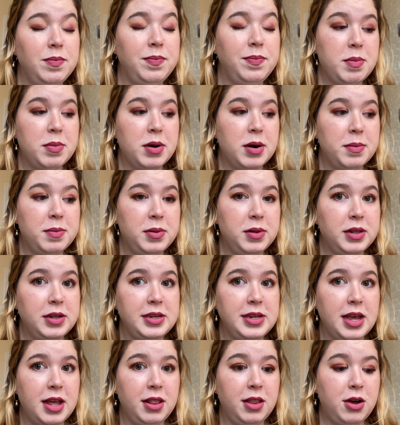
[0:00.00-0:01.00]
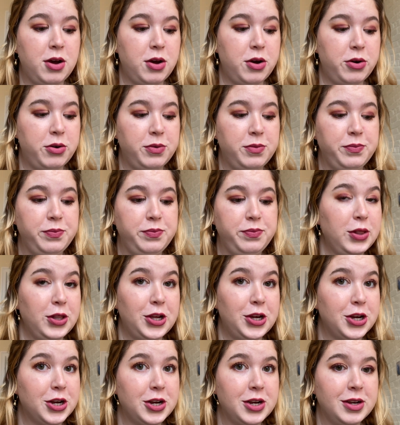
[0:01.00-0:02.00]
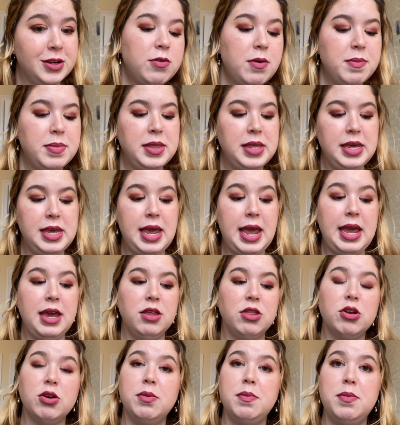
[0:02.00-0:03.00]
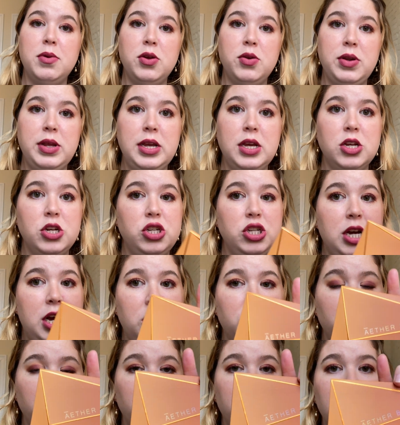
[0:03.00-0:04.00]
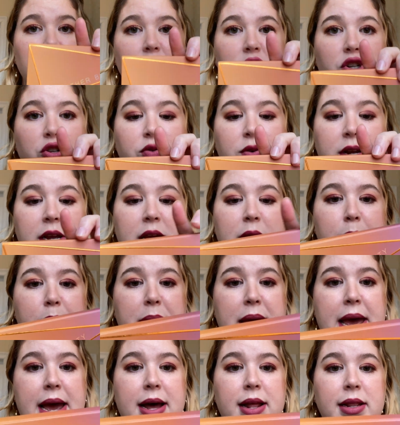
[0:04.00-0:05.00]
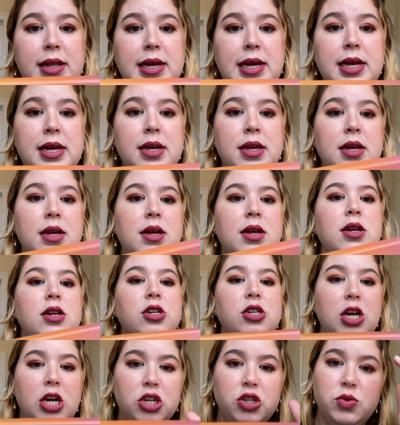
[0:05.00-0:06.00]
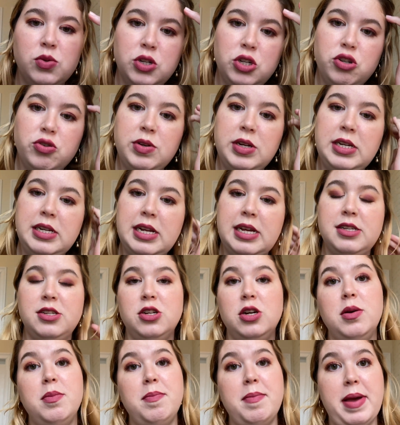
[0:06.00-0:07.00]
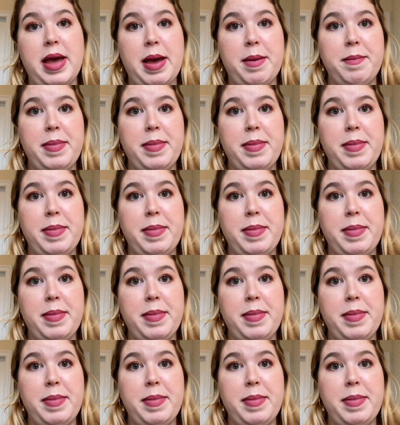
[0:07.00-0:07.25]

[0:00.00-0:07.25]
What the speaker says: purple and yellow look from the Aether Beauty Joshua Tree palette. Joshua Tree Desert Matte